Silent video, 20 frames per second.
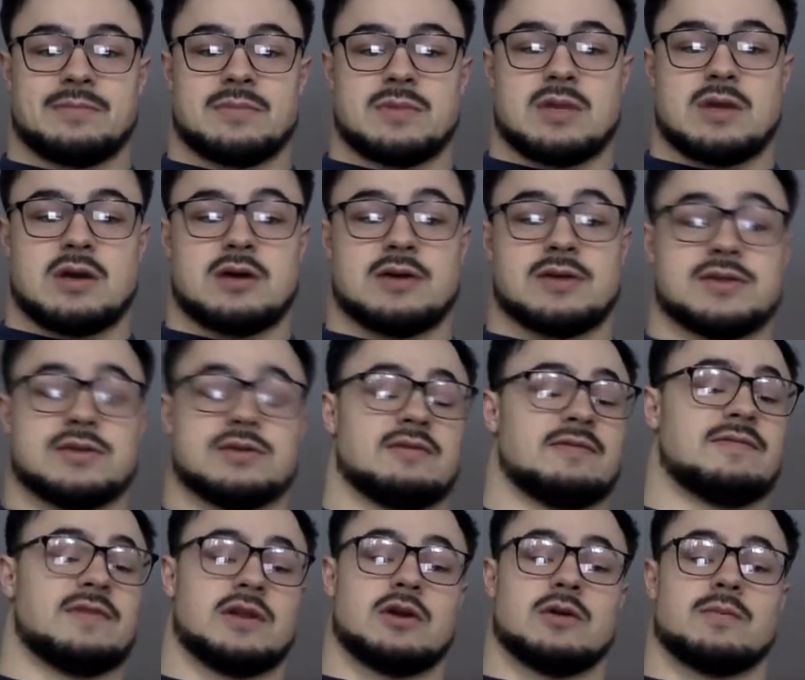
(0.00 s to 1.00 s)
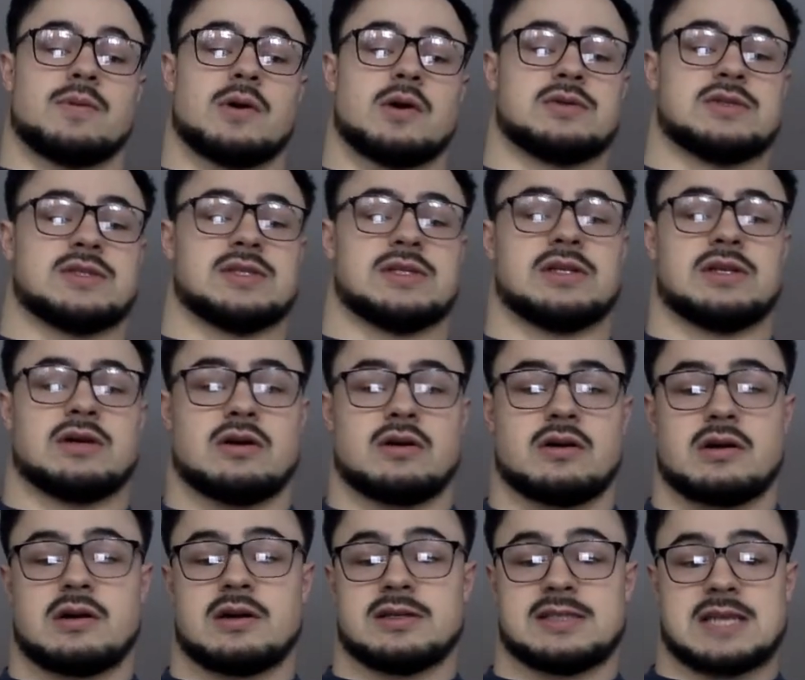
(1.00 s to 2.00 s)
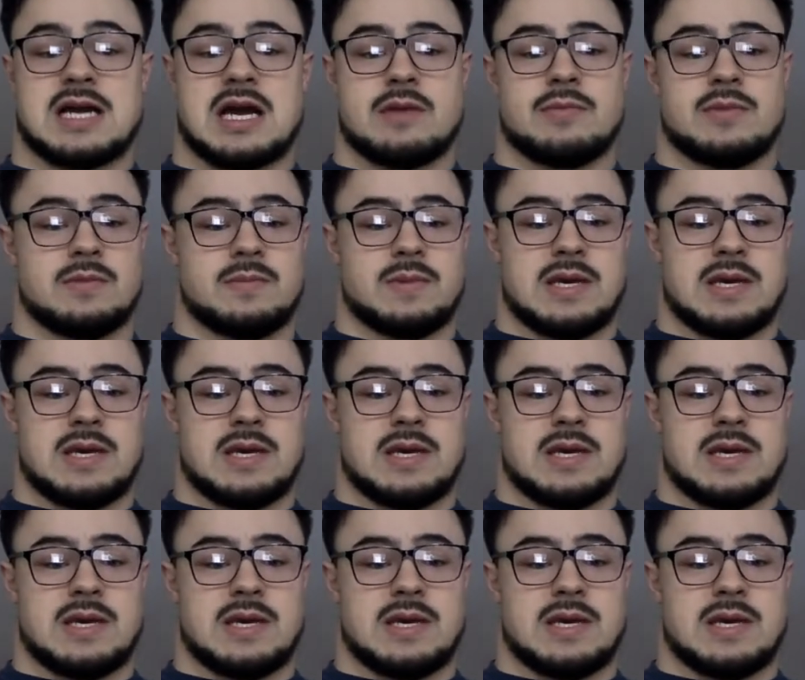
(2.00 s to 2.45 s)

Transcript: also the video posted on our assignment